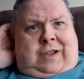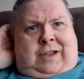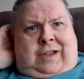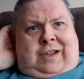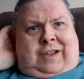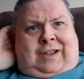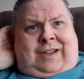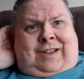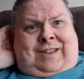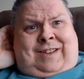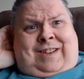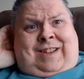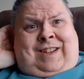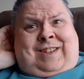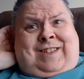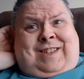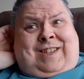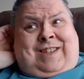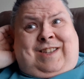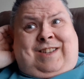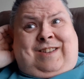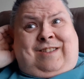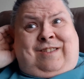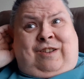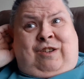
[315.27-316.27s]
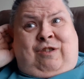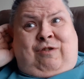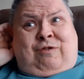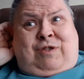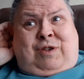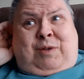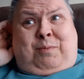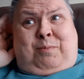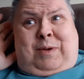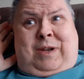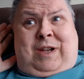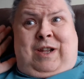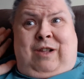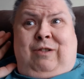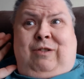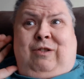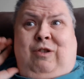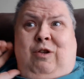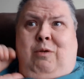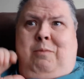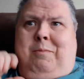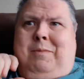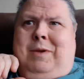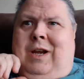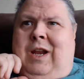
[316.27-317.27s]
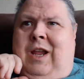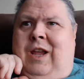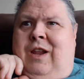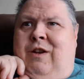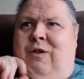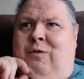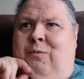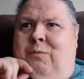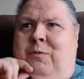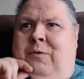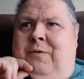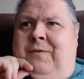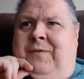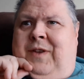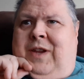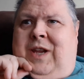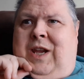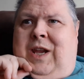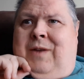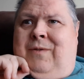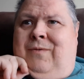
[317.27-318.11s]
Uh, it's your typical Terminator movie.